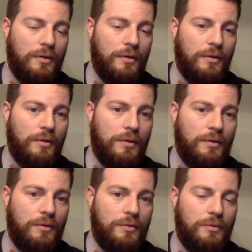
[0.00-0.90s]

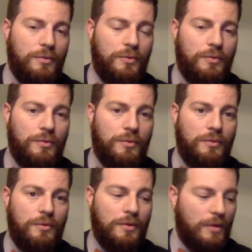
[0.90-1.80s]

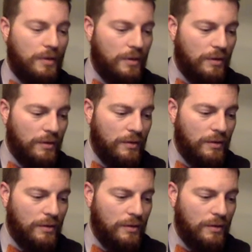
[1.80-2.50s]
No words are spoken by the person on screen.